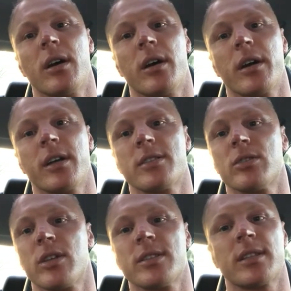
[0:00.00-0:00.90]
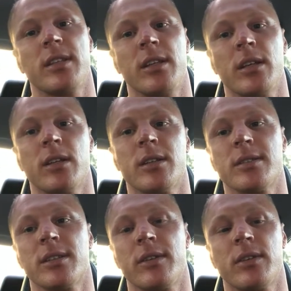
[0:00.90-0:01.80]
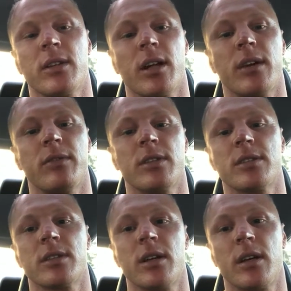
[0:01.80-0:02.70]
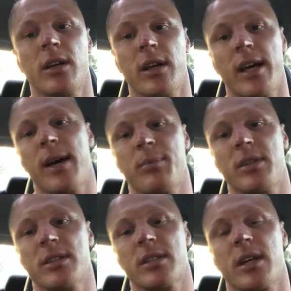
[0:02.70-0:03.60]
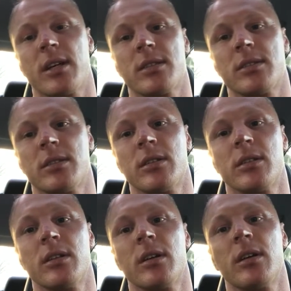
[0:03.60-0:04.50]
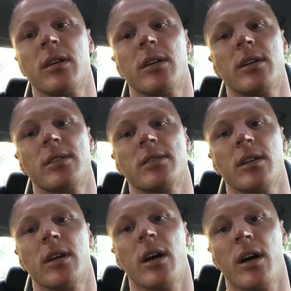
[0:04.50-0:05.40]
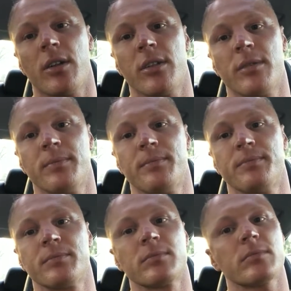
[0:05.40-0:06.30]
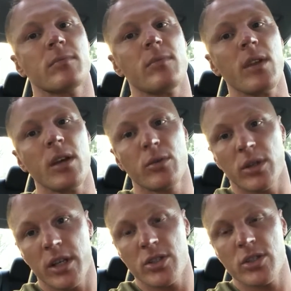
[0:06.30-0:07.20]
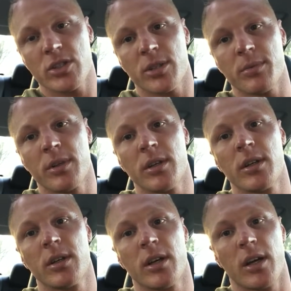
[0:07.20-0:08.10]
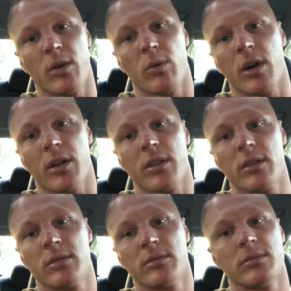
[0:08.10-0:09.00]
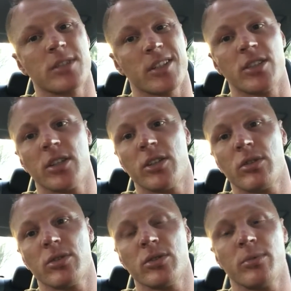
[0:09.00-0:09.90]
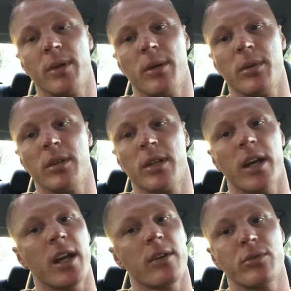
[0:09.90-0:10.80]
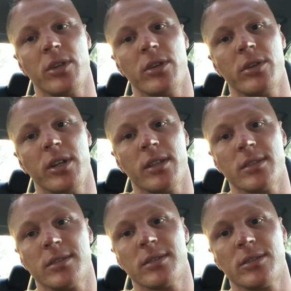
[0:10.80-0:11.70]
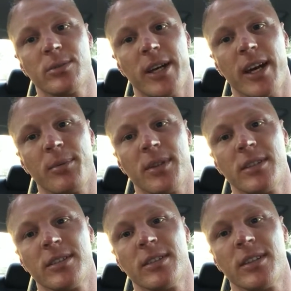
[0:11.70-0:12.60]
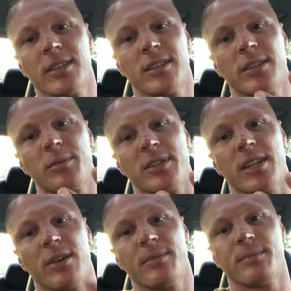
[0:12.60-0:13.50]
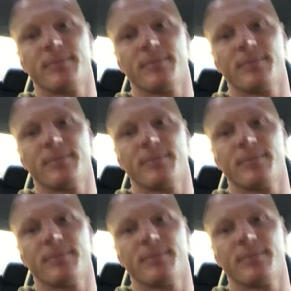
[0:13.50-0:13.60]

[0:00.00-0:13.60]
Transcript: All right, guys. So that's the key, is living your life, is happiness, guys, is health, relationship, and wealth. It's like chicken noodle soup, baby. Gotta have three ingredients to be happy. Peace out.